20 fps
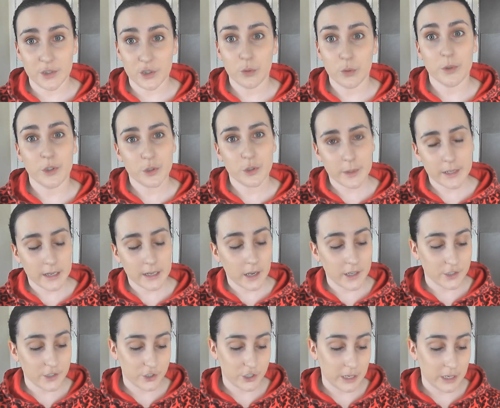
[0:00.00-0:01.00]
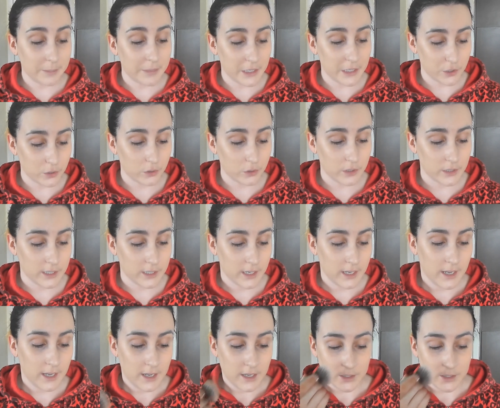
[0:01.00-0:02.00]
do with doing a lighter shade, but they don't.
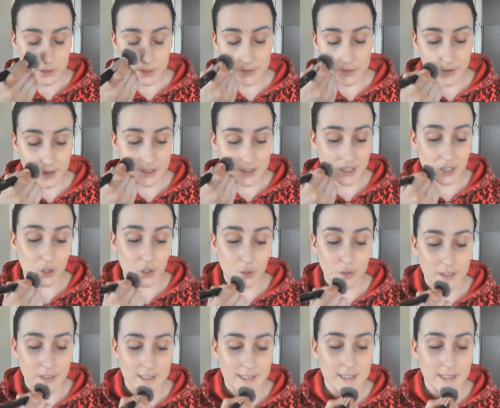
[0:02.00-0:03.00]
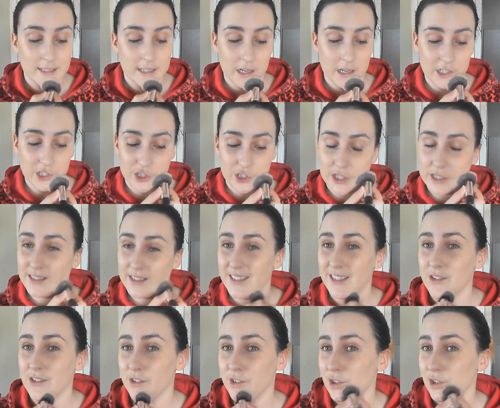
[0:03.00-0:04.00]
So as far as I know, this is the light shade
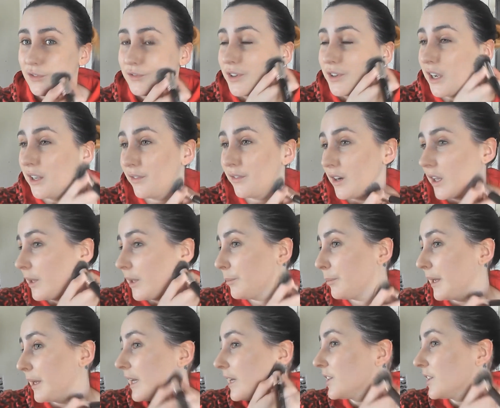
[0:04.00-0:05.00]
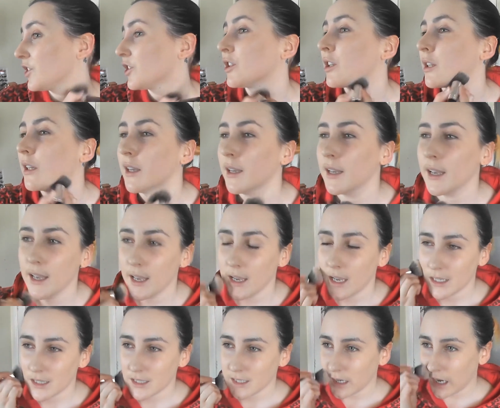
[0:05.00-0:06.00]
005 Light Beige.
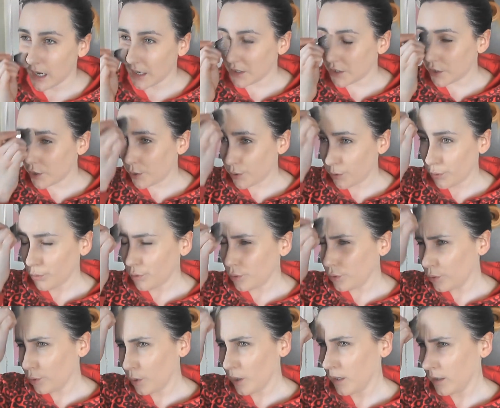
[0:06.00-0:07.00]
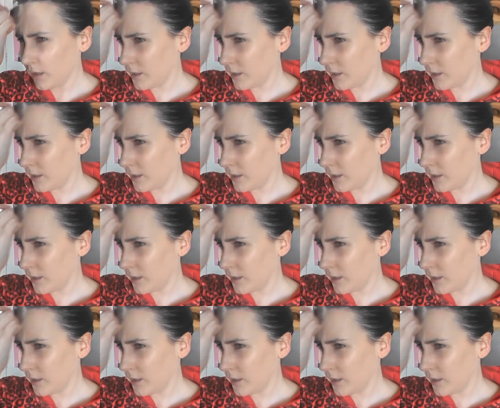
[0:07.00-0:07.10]
It's not too